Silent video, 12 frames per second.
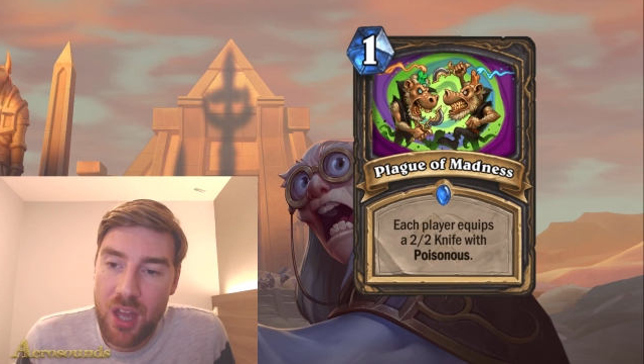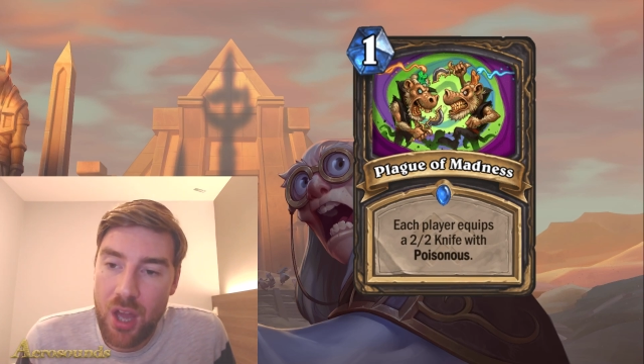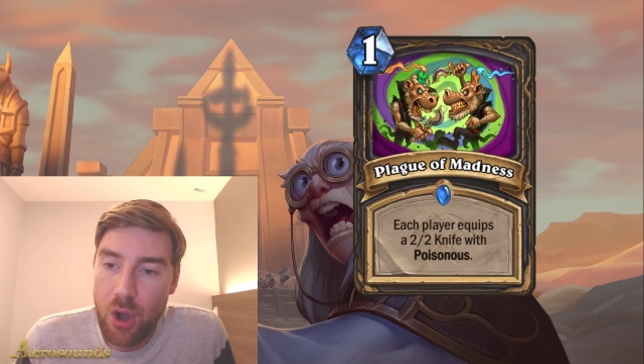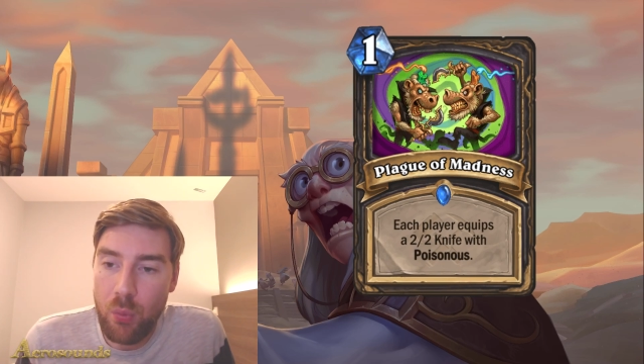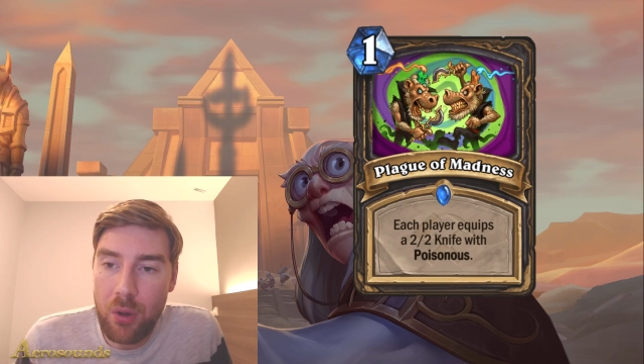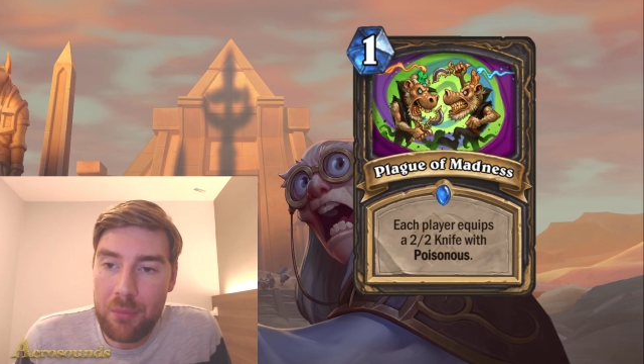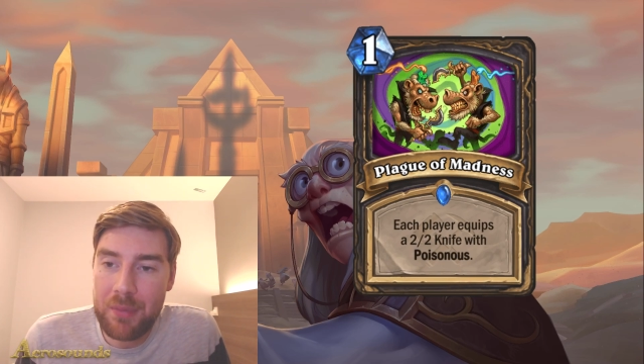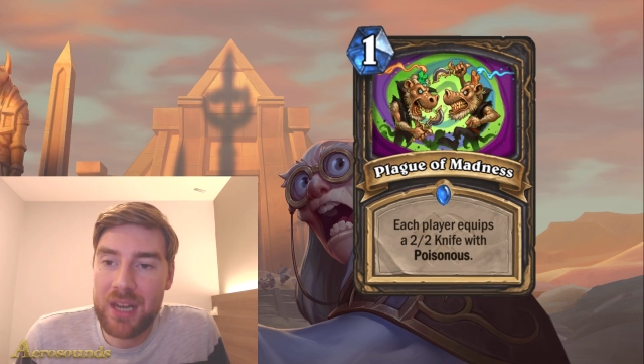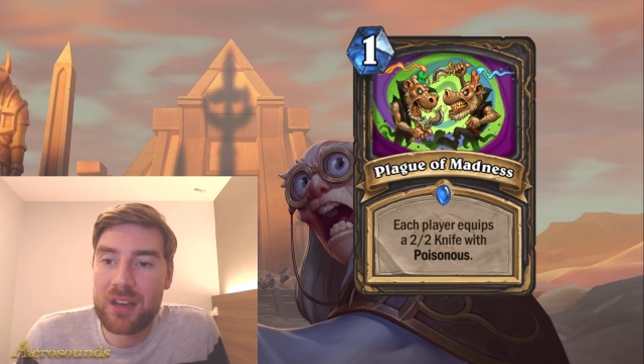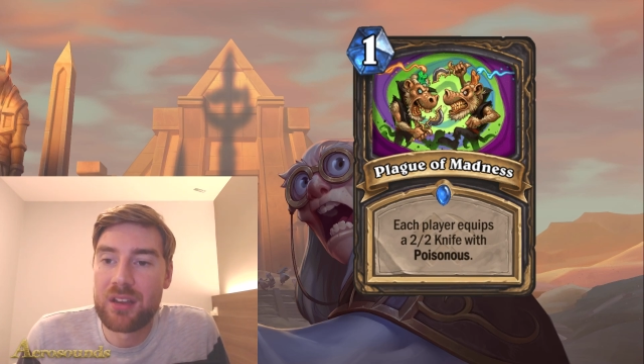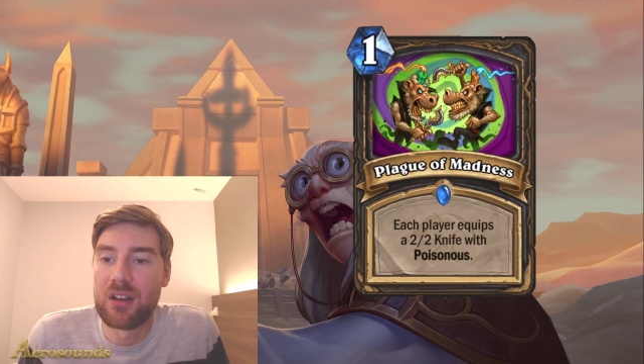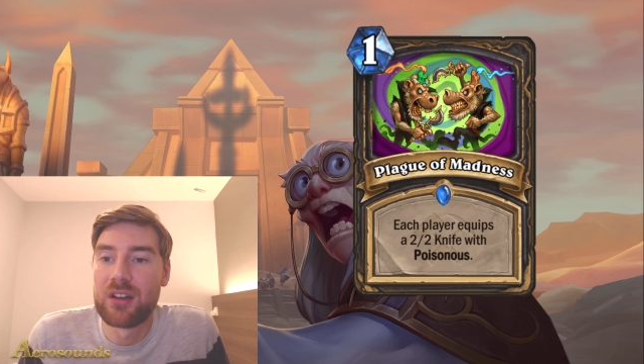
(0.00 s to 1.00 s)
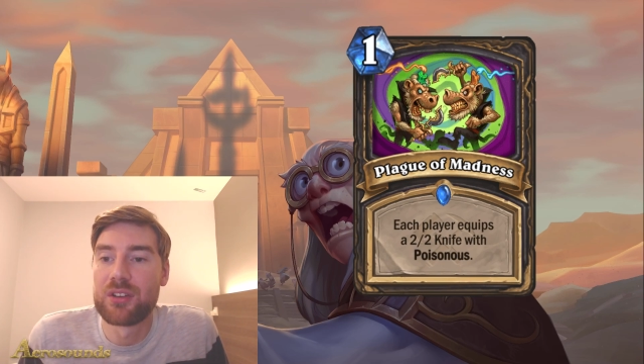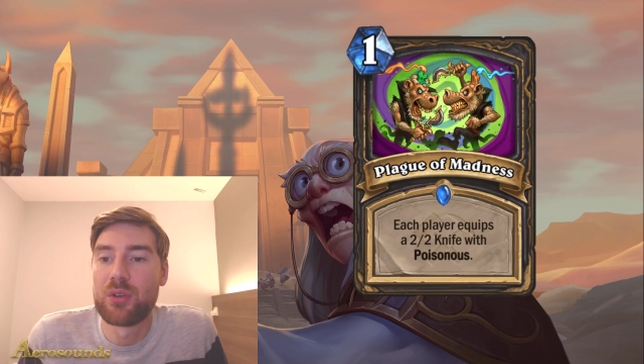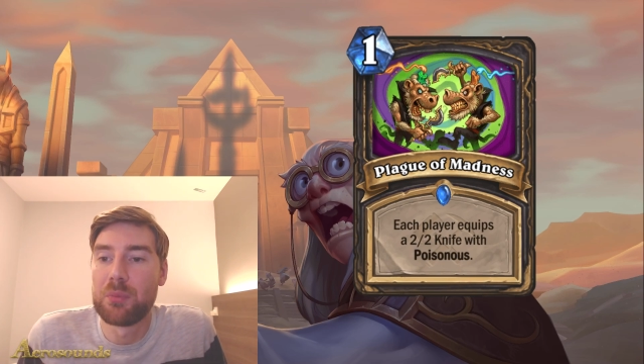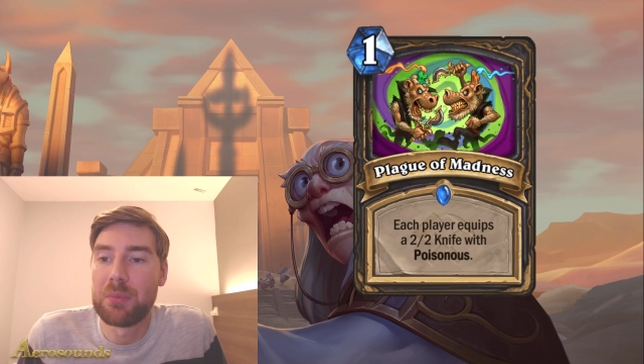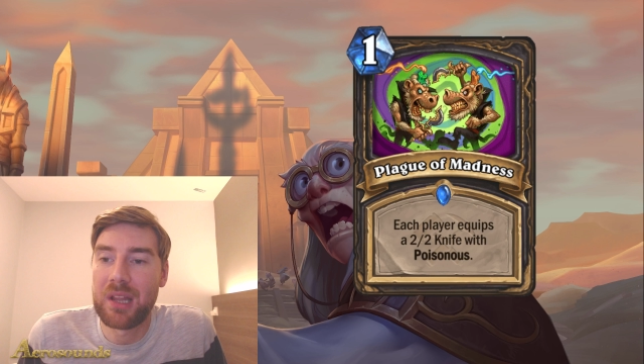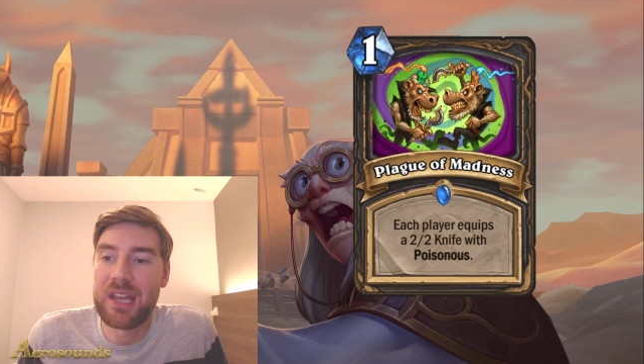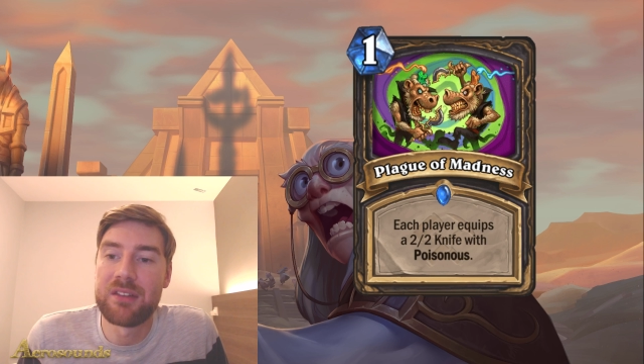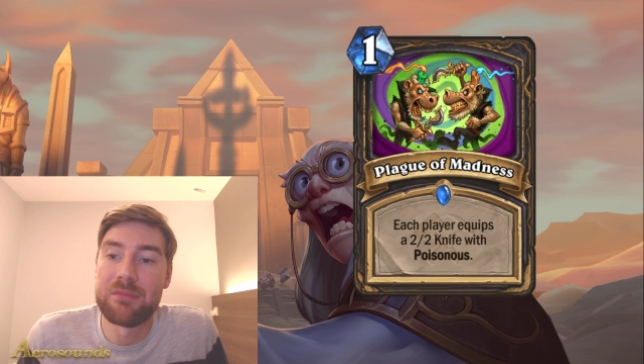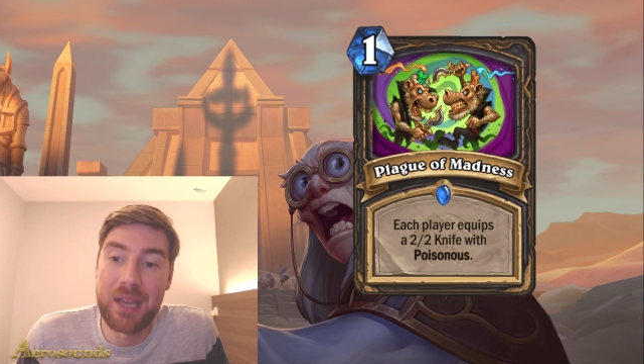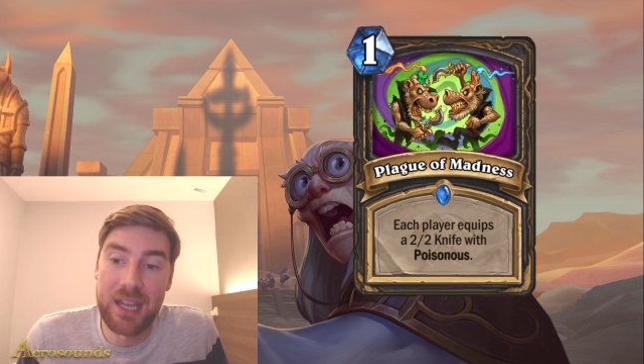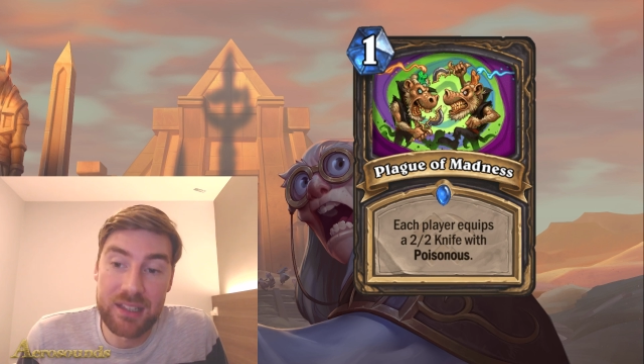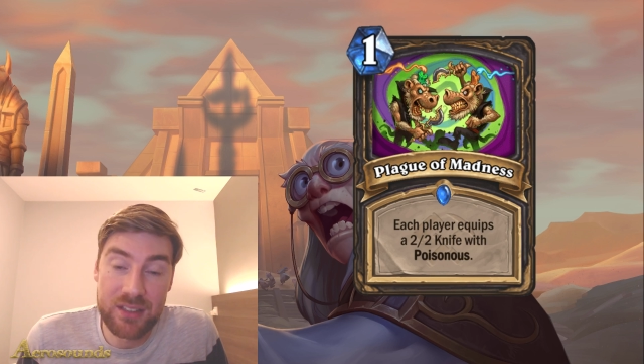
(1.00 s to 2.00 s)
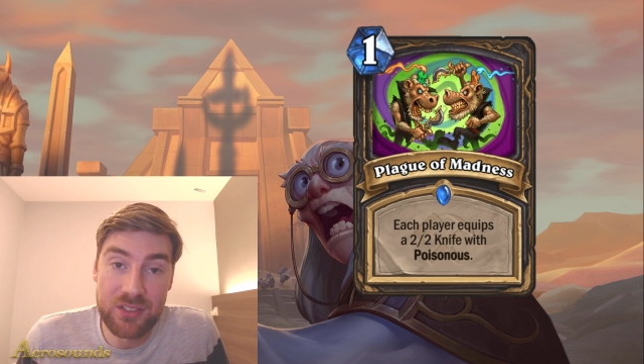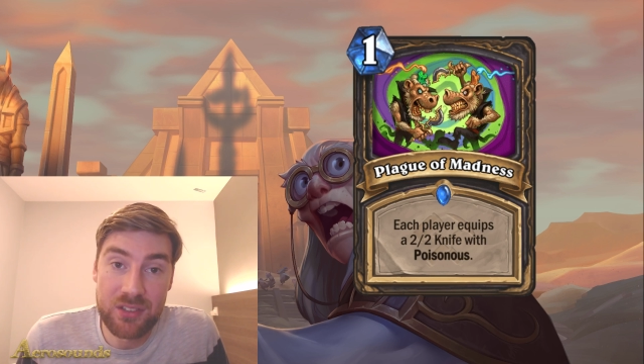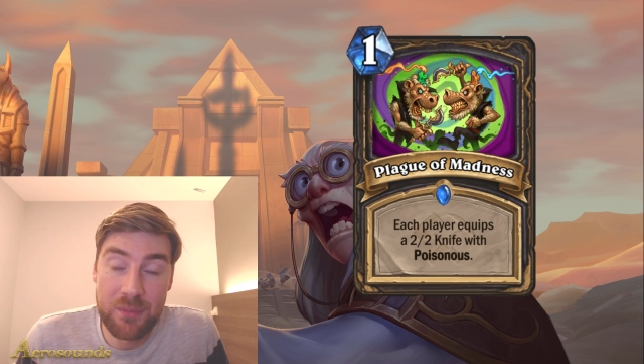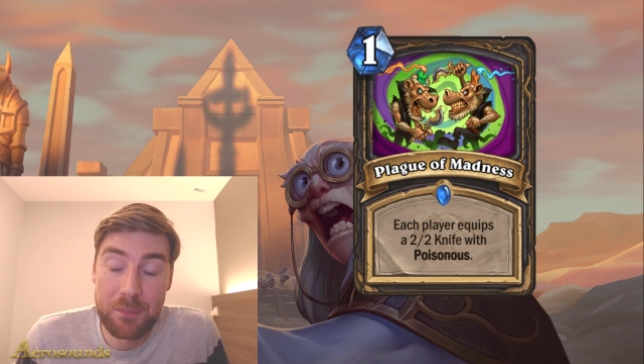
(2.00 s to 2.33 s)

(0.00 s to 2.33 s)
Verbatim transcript: a one mana card called Plague of Madness.